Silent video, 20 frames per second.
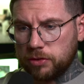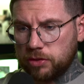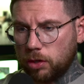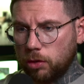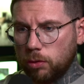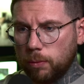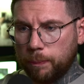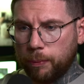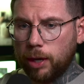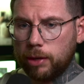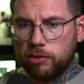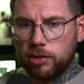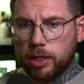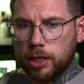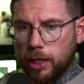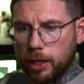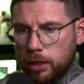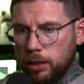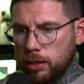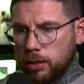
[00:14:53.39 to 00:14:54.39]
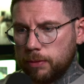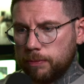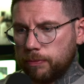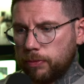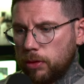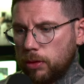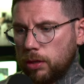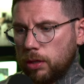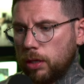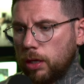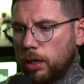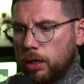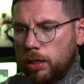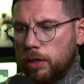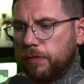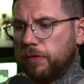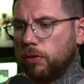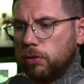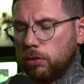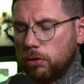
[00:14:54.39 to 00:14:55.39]
So practically,
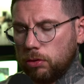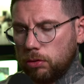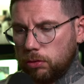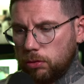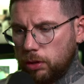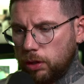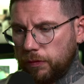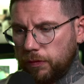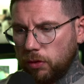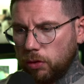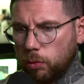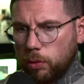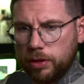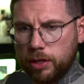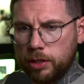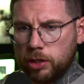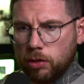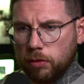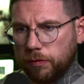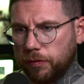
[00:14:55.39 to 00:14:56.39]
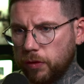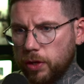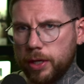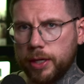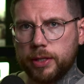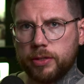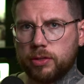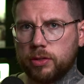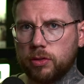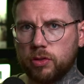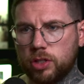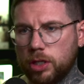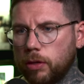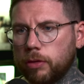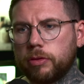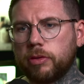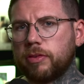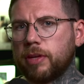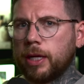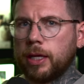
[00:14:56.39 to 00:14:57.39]
if you're within your first 0
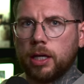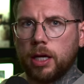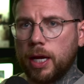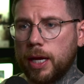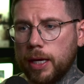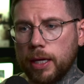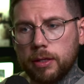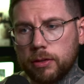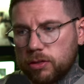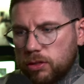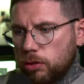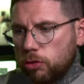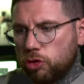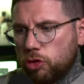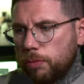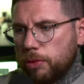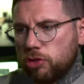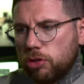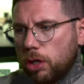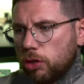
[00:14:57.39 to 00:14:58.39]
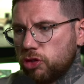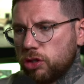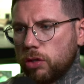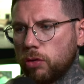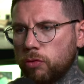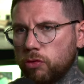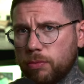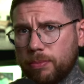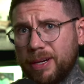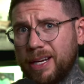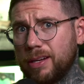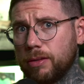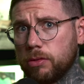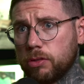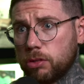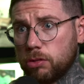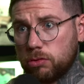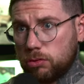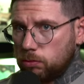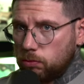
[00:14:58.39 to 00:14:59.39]
to 10 clients, you should be charging
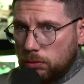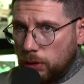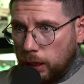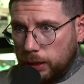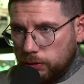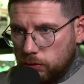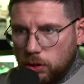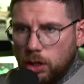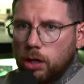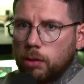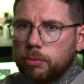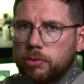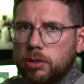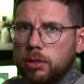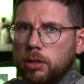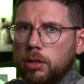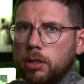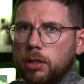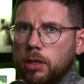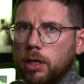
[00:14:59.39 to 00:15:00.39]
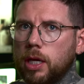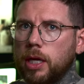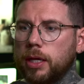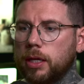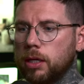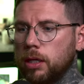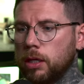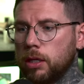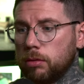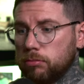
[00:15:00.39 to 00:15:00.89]
£100, like tops. Like,